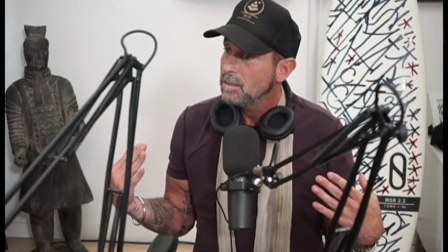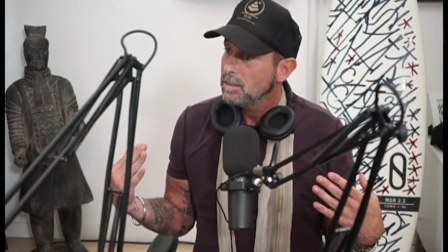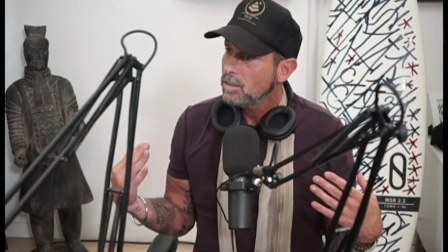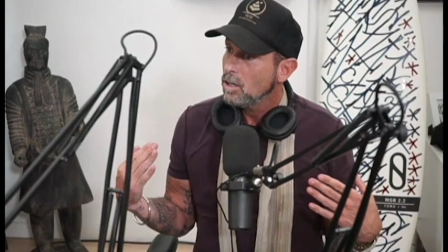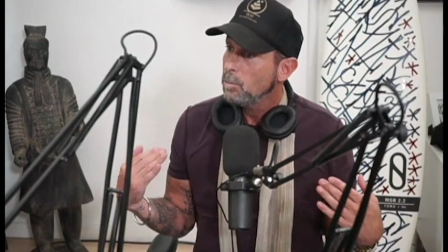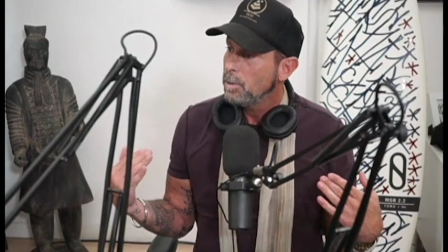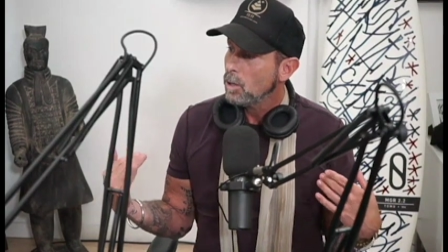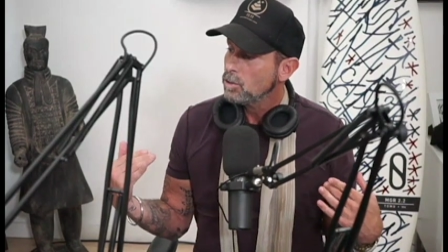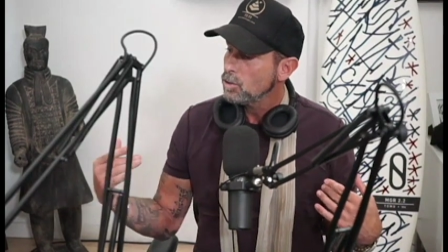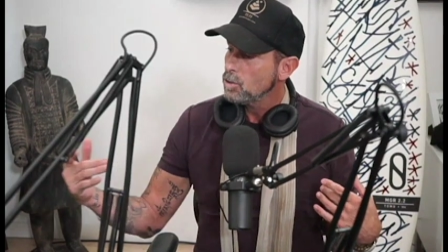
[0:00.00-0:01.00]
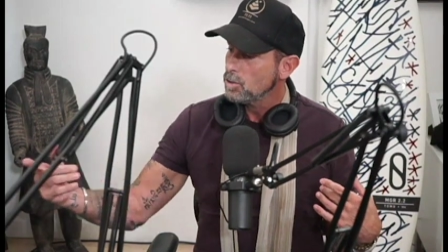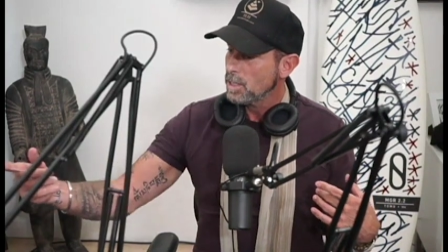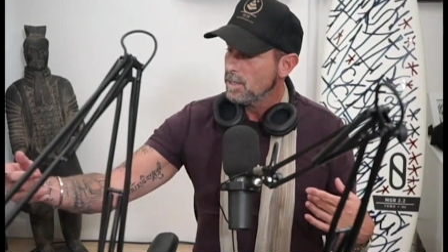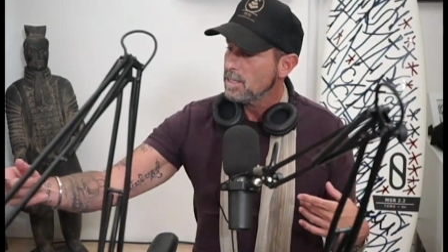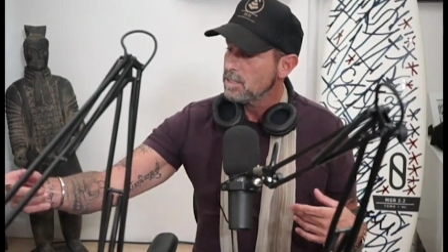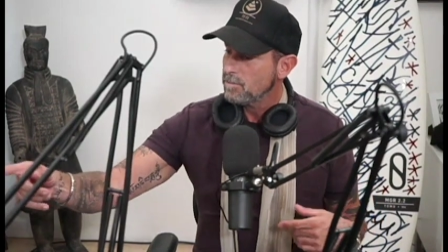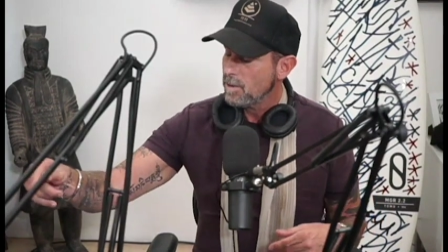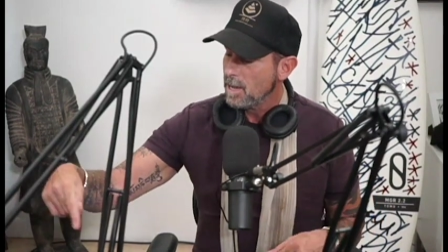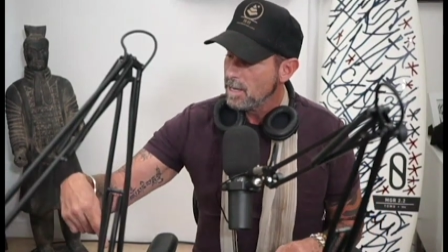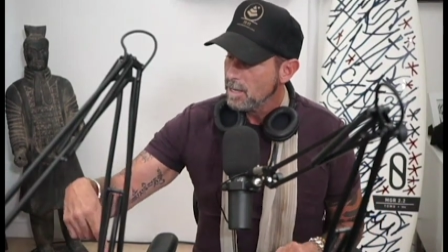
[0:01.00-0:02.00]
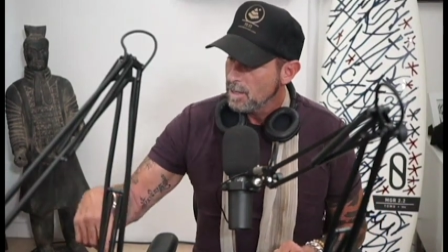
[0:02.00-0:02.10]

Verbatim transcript: You know, but also too, it's like this: if I